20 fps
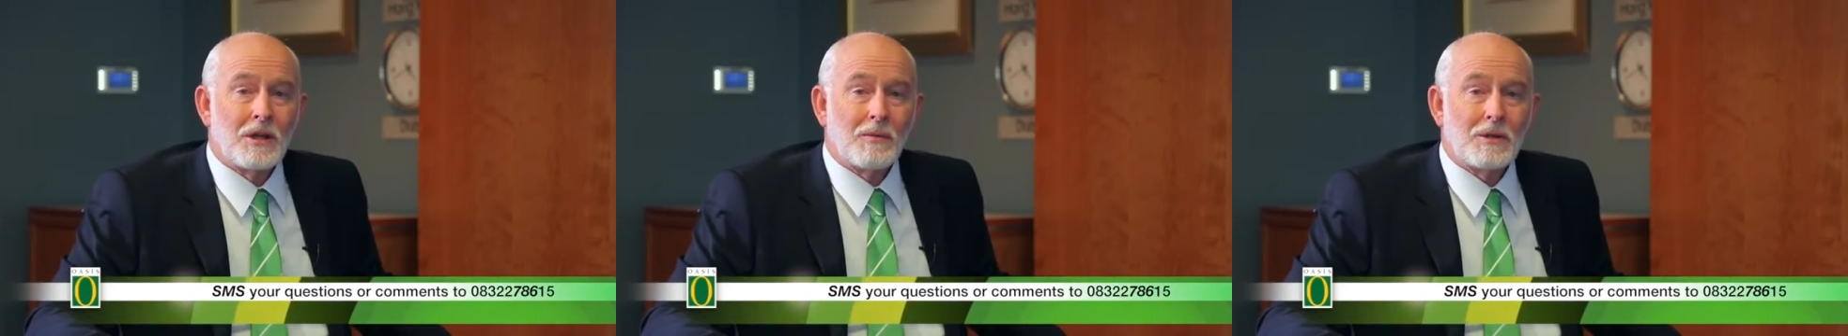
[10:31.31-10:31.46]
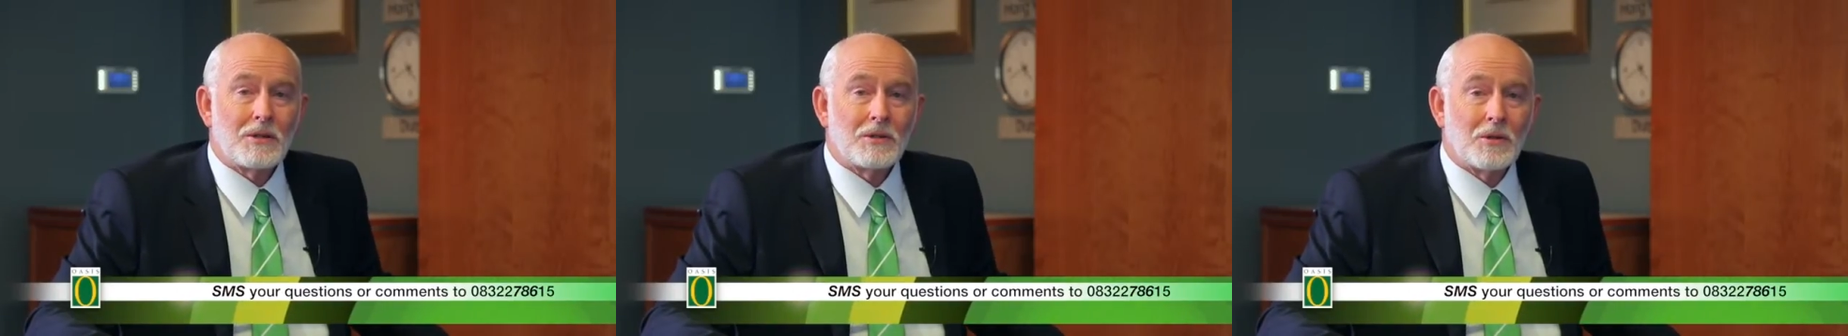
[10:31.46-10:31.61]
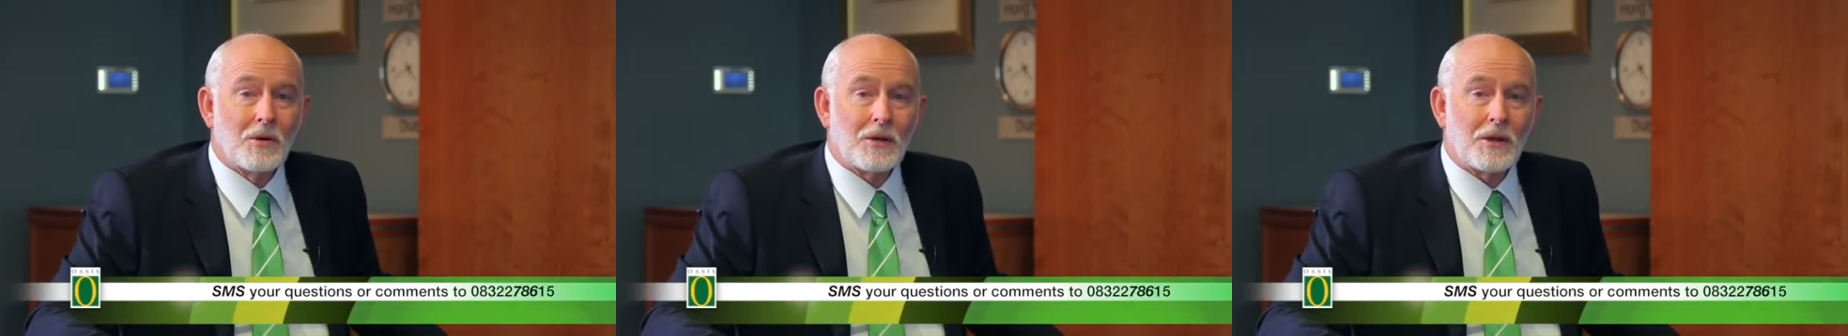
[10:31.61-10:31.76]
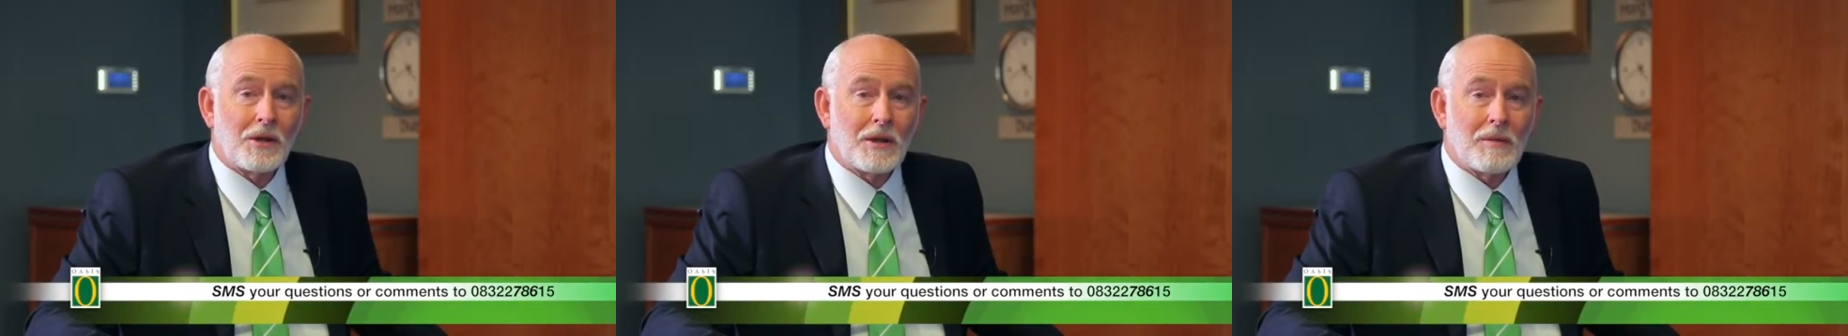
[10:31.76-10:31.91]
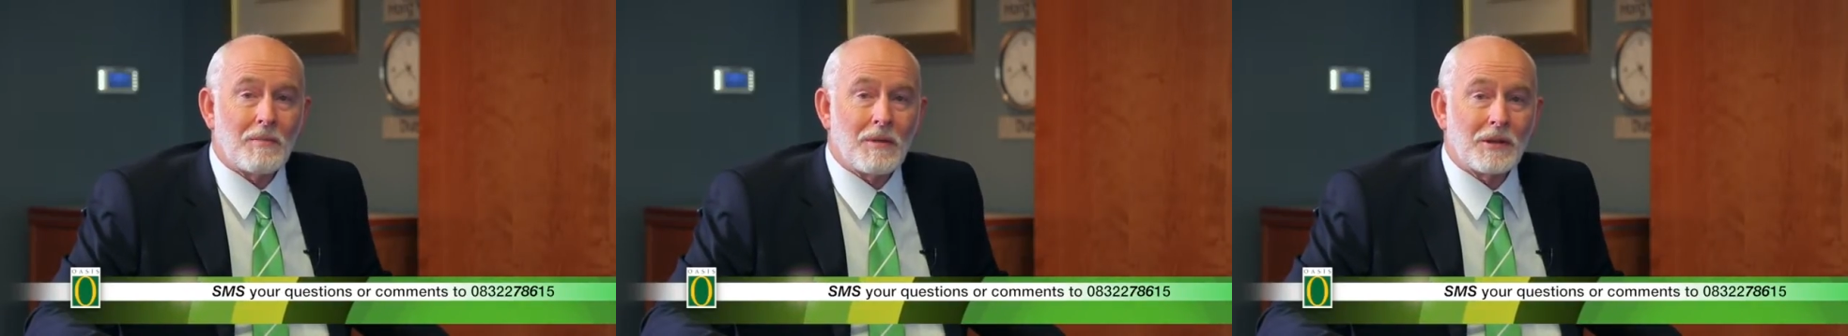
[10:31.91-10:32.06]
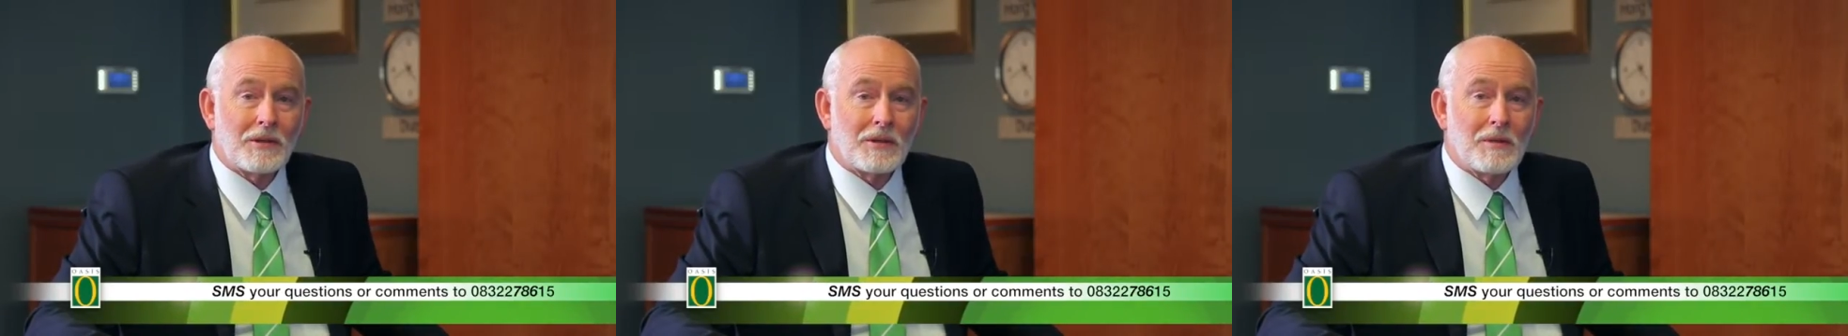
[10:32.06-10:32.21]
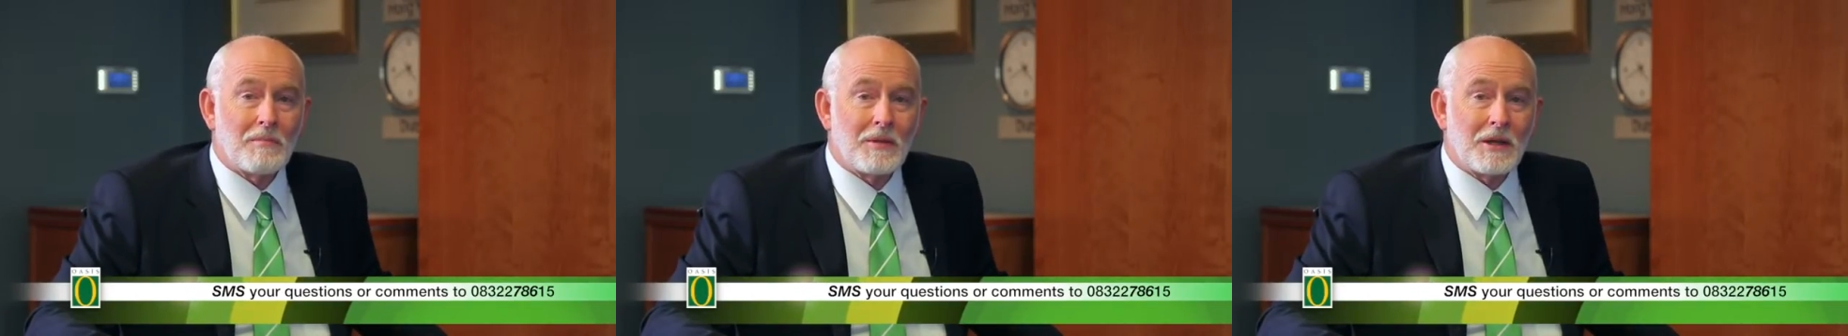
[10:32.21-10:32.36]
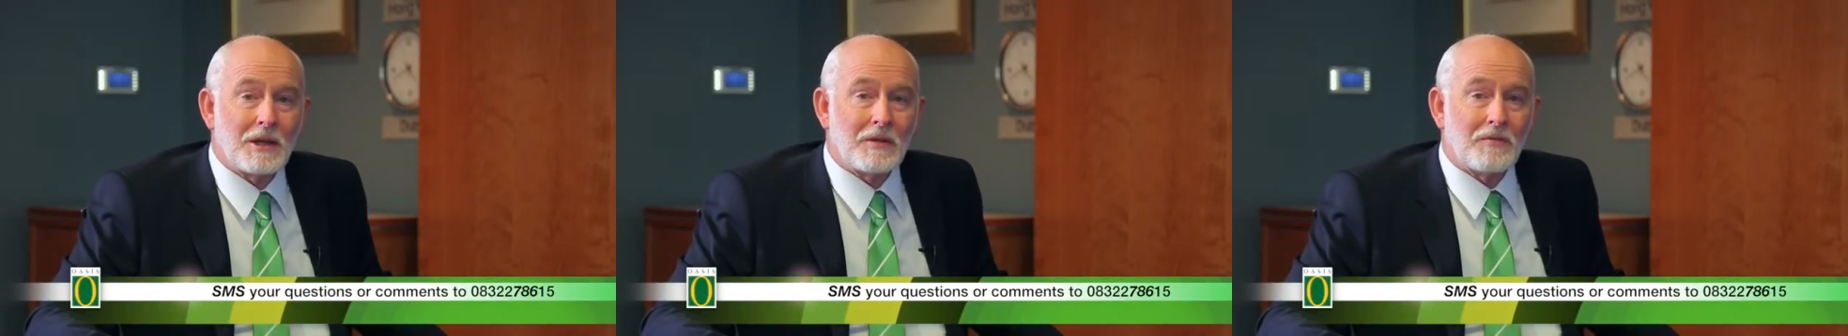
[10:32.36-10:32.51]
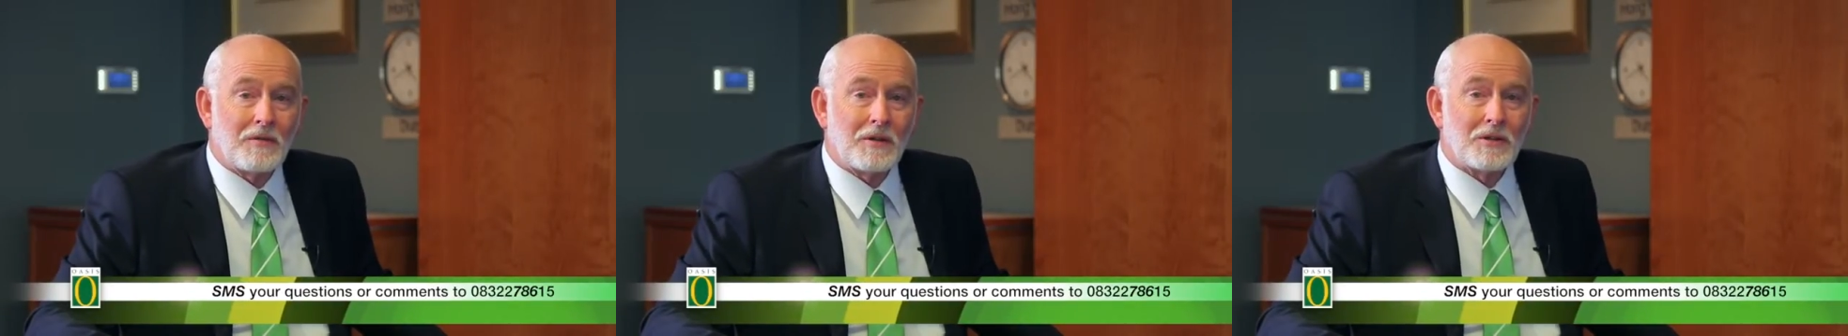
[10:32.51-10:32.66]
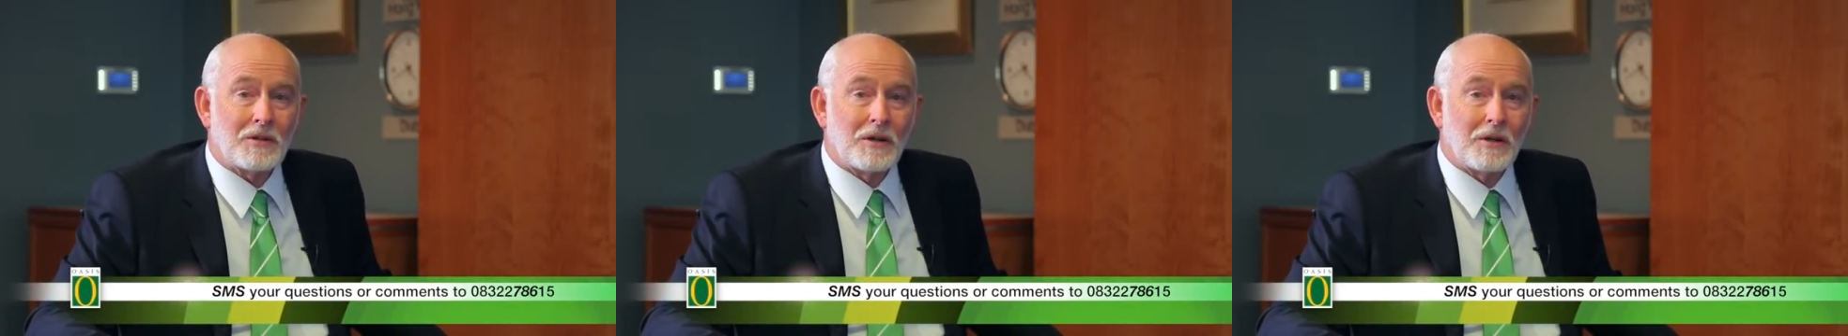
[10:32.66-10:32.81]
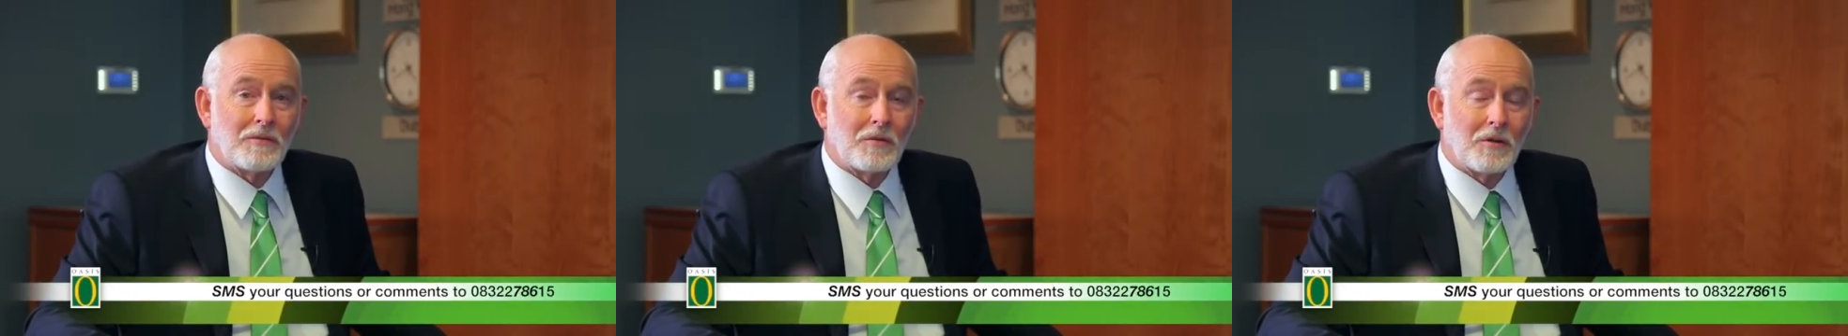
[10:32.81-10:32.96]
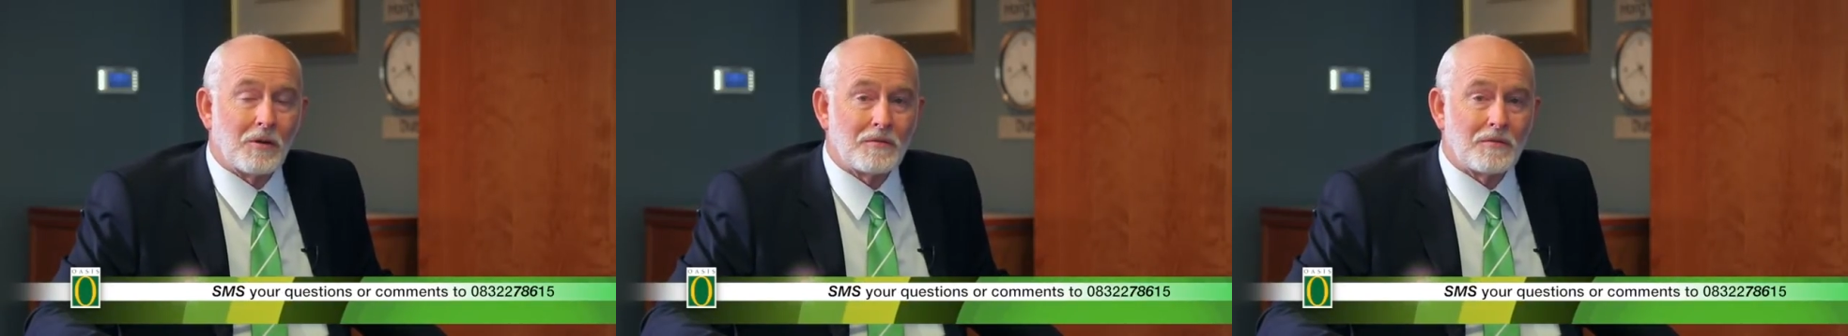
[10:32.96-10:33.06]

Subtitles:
We're talking about the benefit of